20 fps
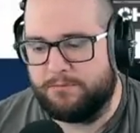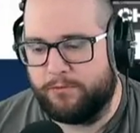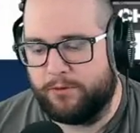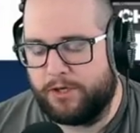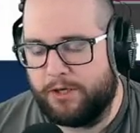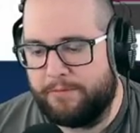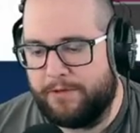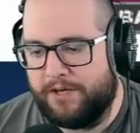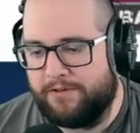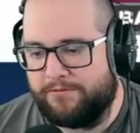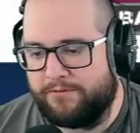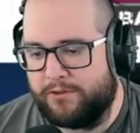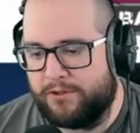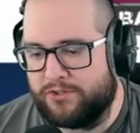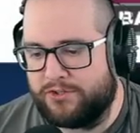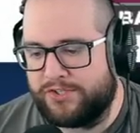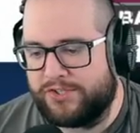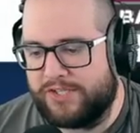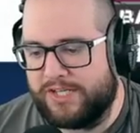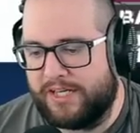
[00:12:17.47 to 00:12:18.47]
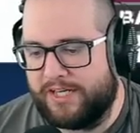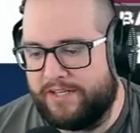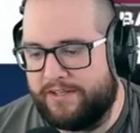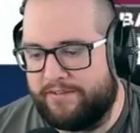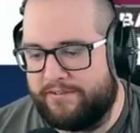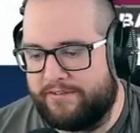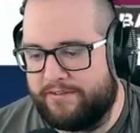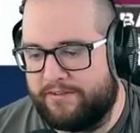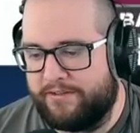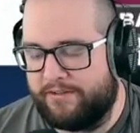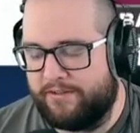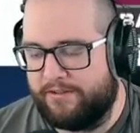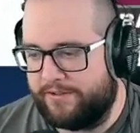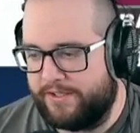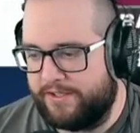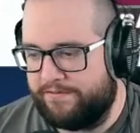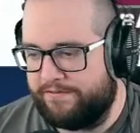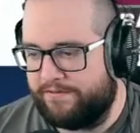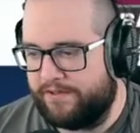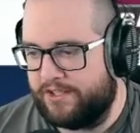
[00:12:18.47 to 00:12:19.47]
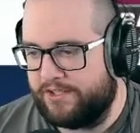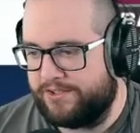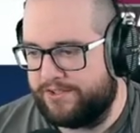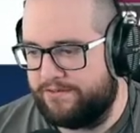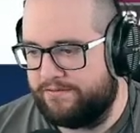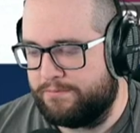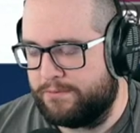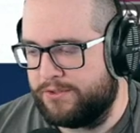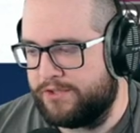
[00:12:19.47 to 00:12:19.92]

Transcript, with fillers: We're coming out for our second defensive